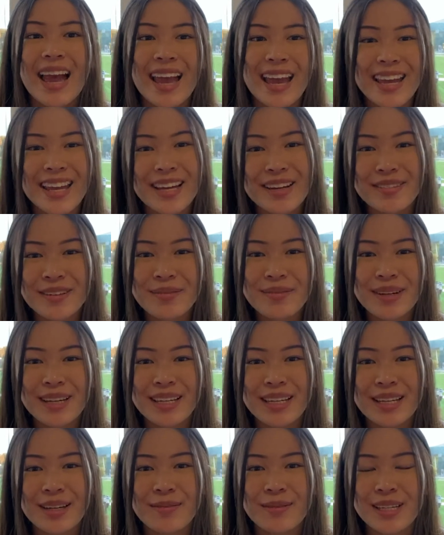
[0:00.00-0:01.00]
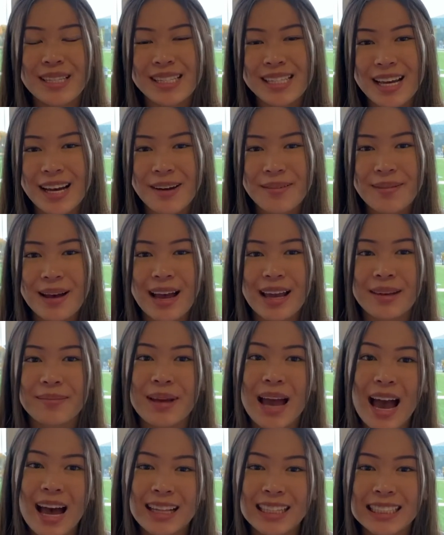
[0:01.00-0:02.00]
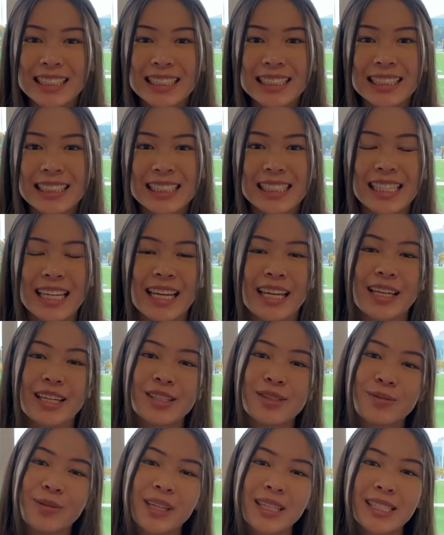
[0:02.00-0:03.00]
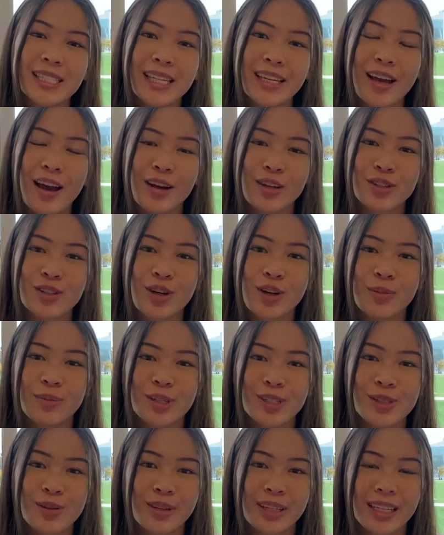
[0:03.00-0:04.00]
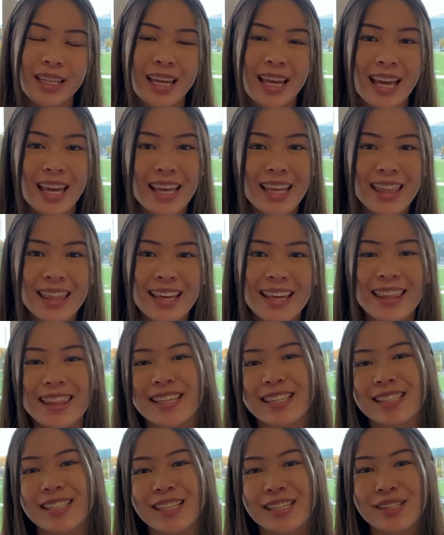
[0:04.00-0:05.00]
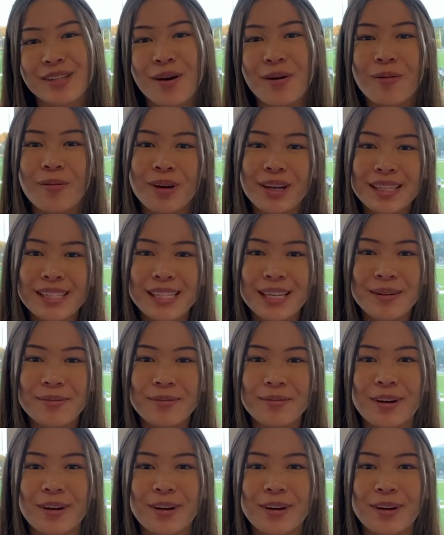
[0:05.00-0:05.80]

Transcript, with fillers: Hey everybody, what's up? I am Alice. Today is Wednesday, October 28th, and this is What's Up